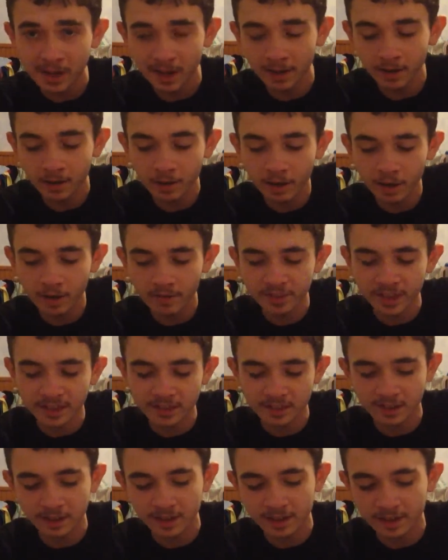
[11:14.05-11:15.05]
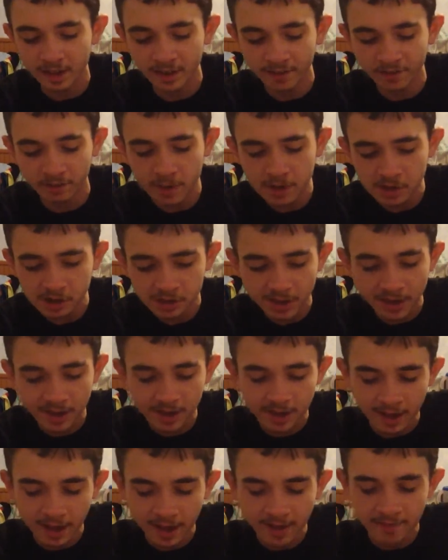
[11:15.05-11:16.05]
I don't know if that's a confirmation that I
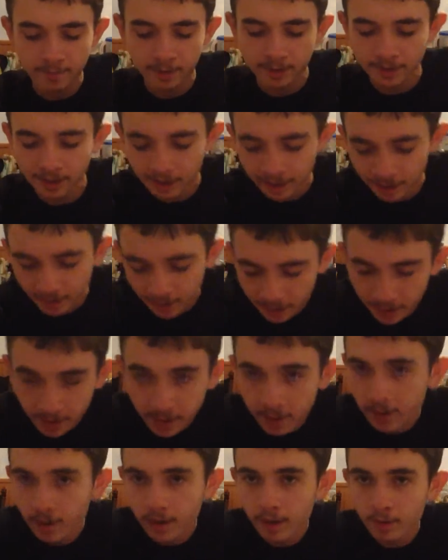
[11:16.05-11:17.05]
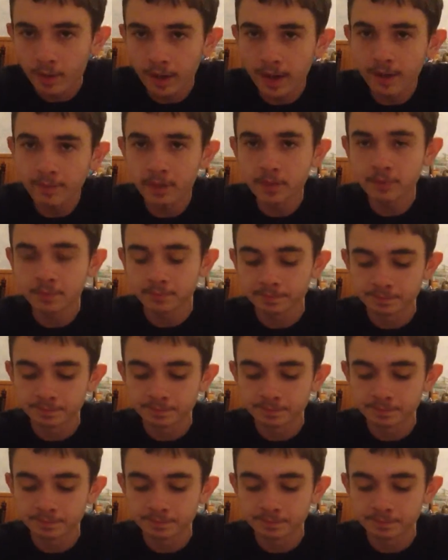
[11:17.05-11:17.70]
can have, but whatever.